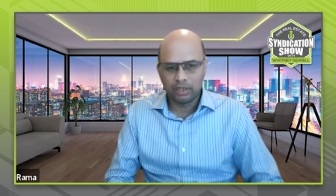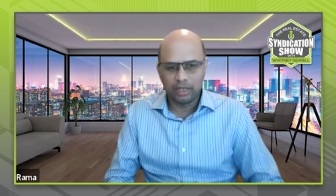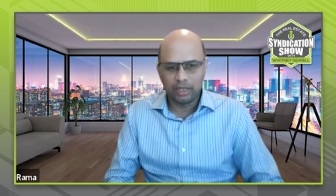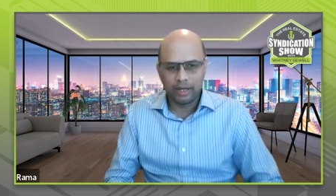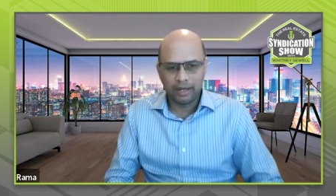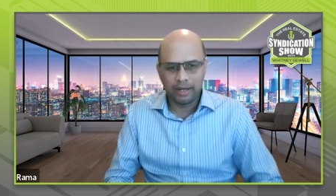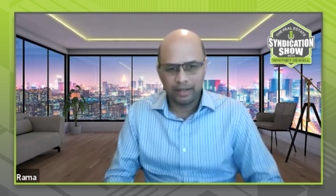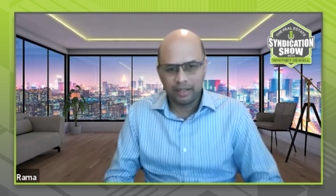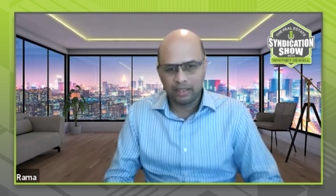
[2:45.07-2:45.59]

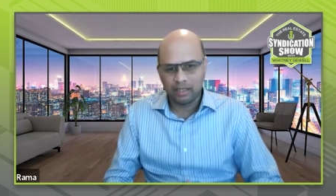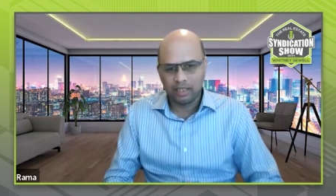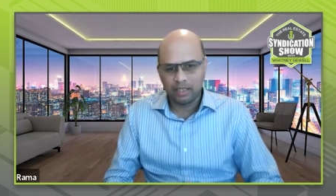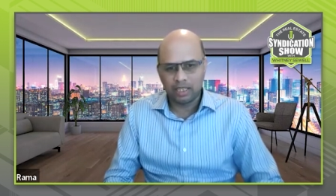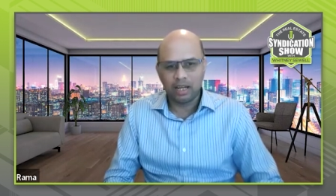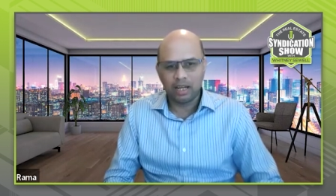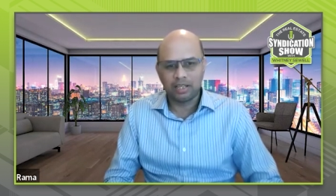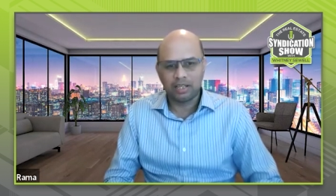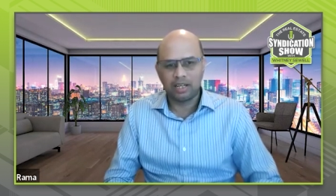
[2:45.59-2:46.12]
And uh,
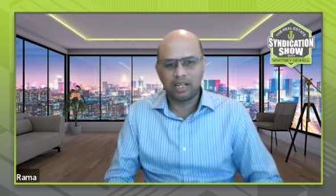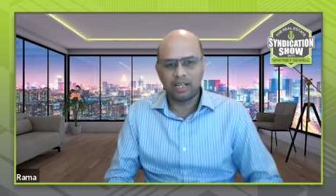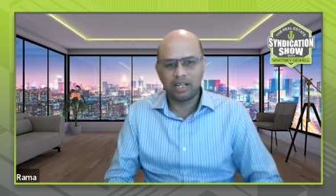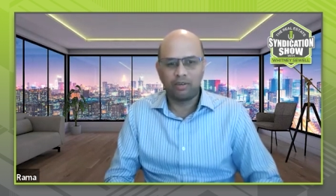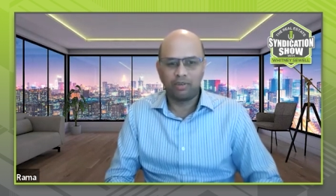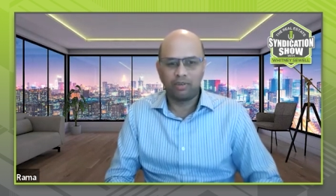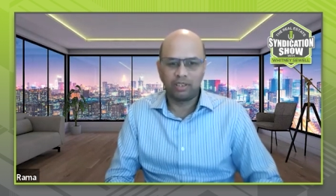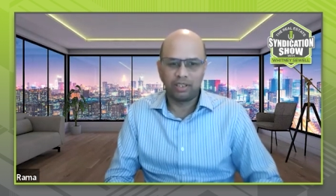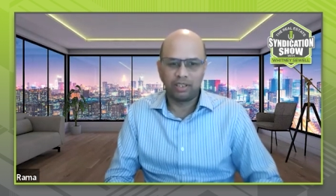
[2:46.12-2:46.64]
initially, I started
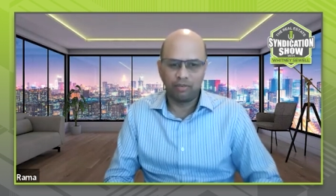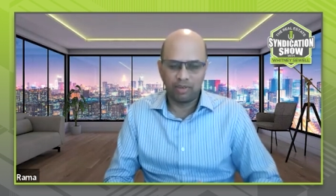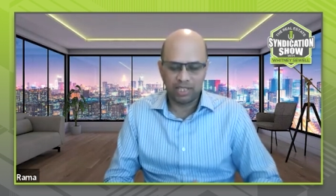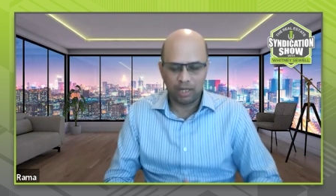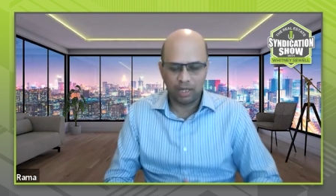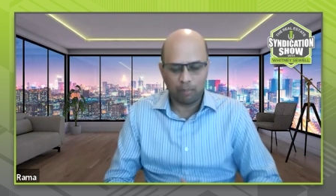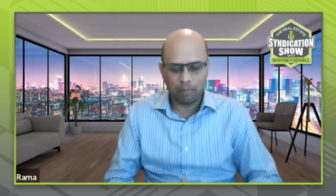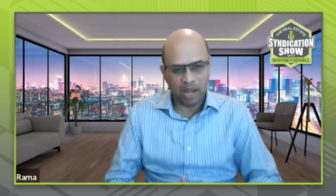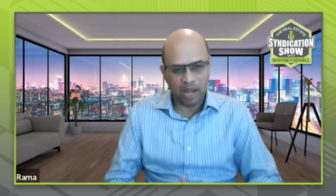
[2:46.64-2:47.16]
with
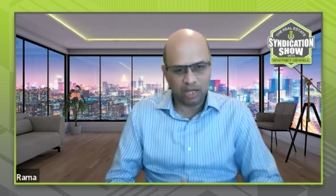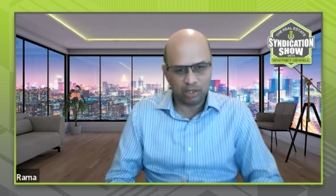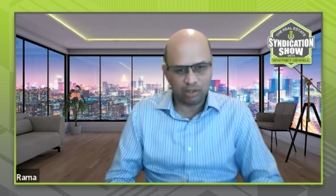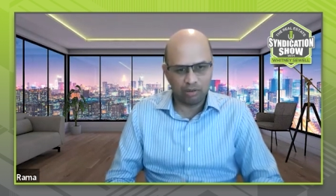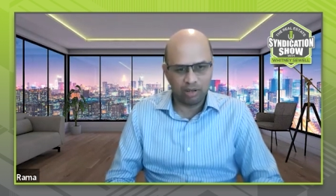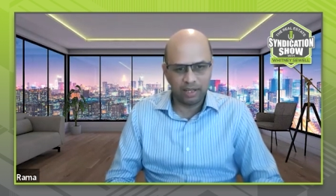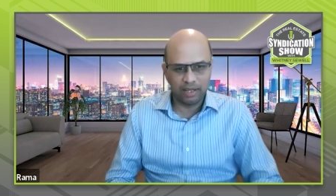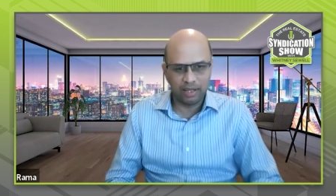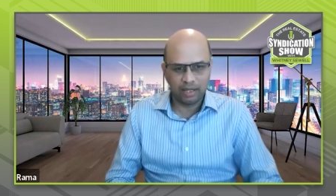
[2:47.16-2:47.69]
investing
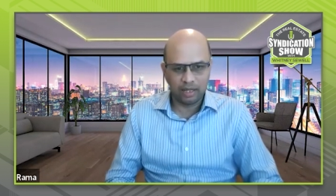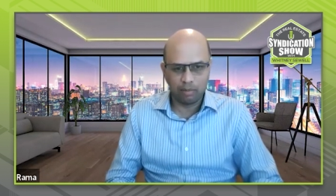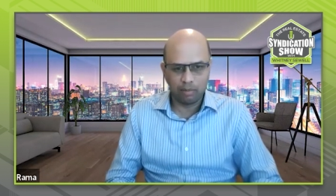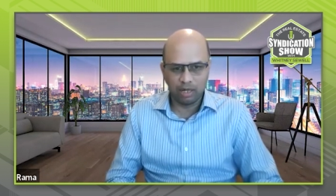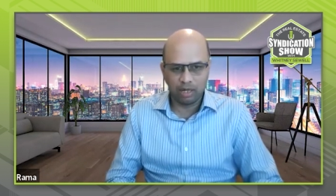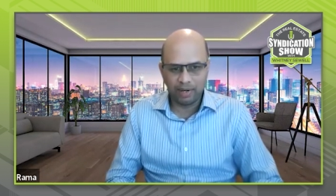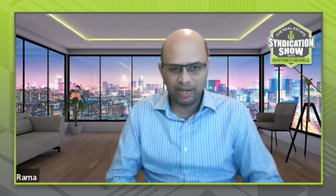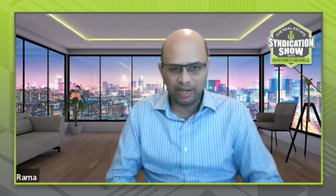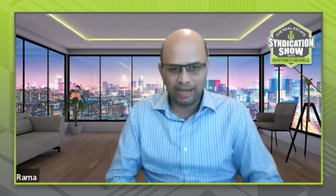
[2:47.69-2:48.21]
passively in a couple
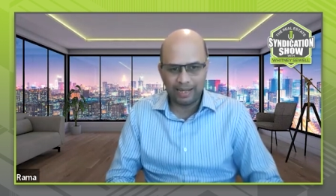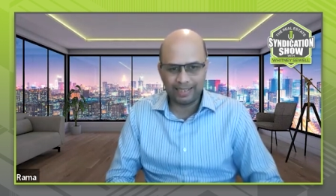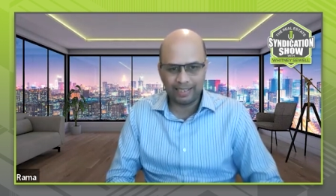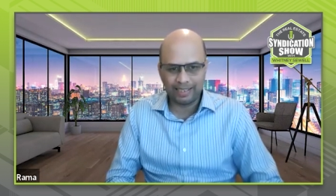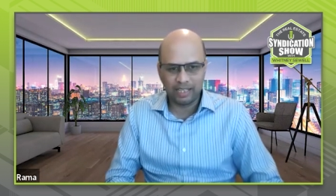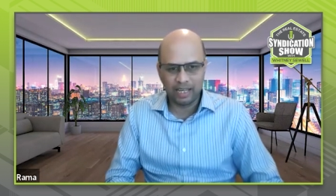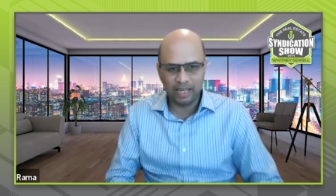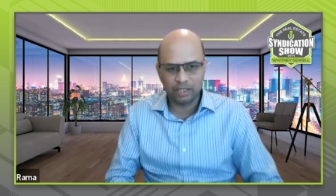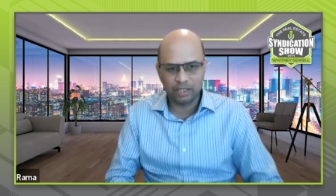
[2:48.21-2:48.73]
of deals,
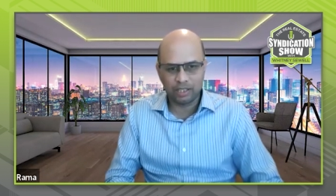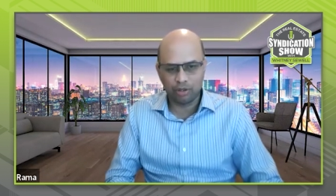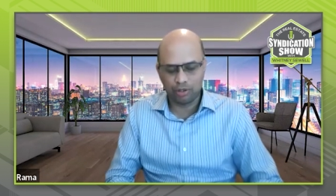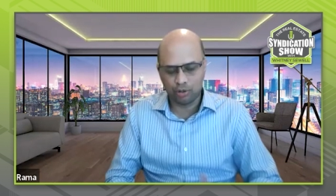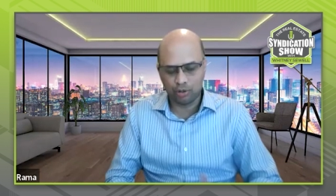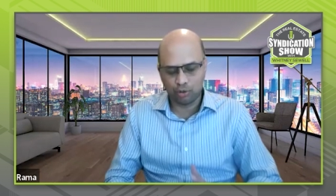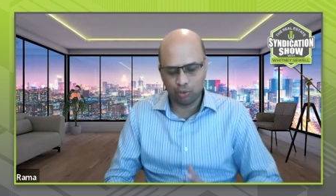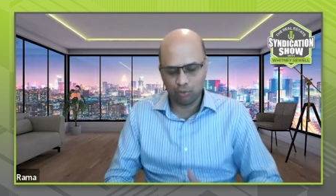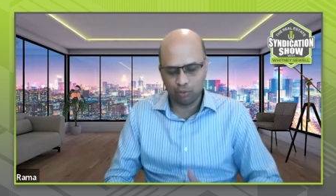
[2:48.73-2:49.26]
then
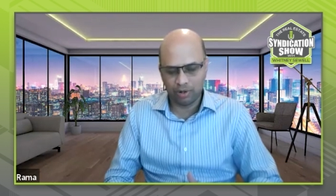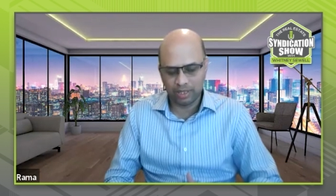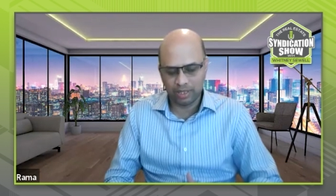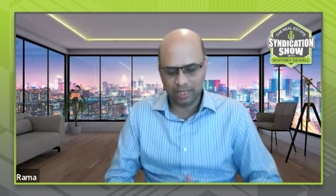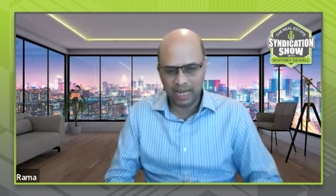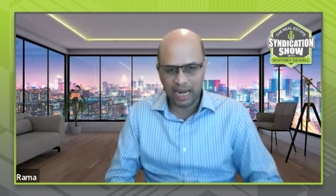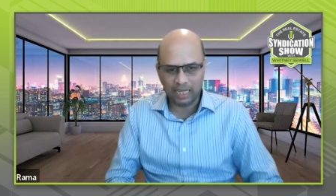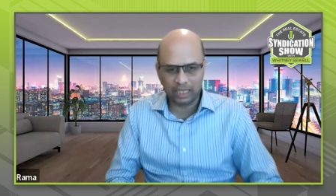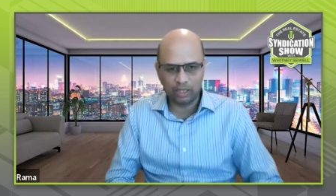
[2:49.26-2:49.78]
switched towards
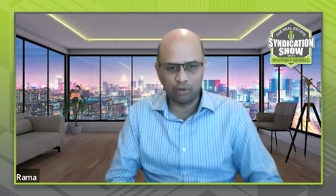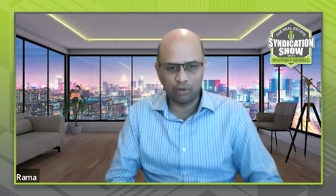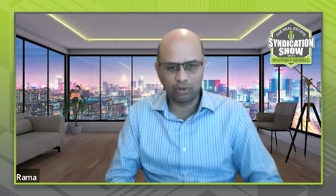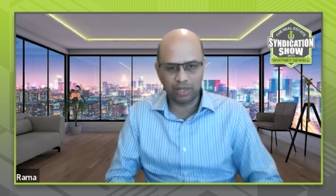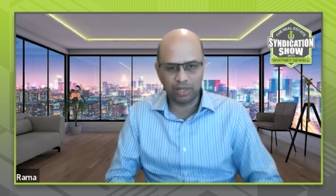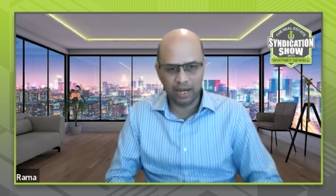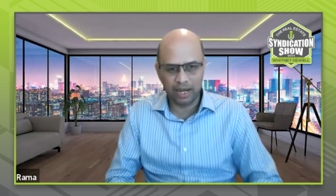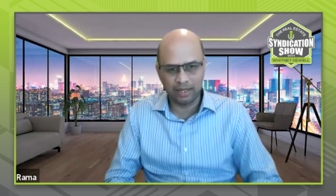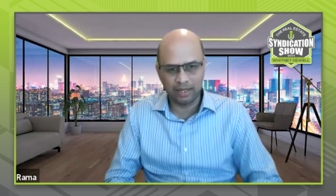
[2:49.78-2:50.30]
active
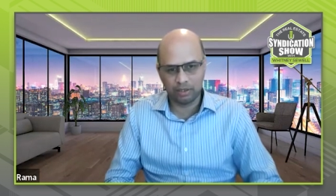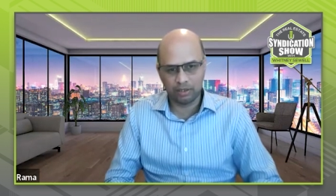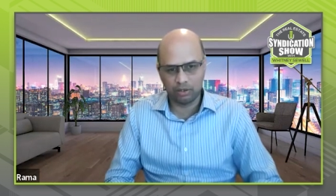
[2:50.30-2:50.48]
side.